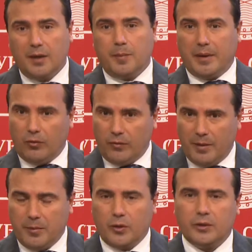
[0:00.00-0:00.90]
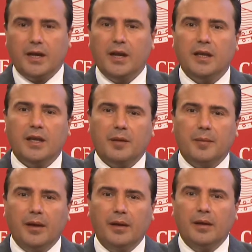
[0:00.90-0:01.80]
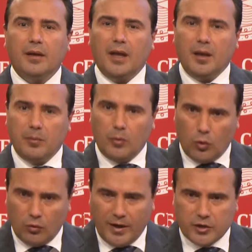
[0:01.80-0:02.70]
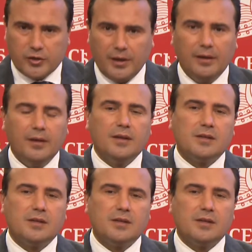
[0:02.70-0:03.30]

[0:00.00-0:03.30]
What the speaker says: We need stability, we need a readiness,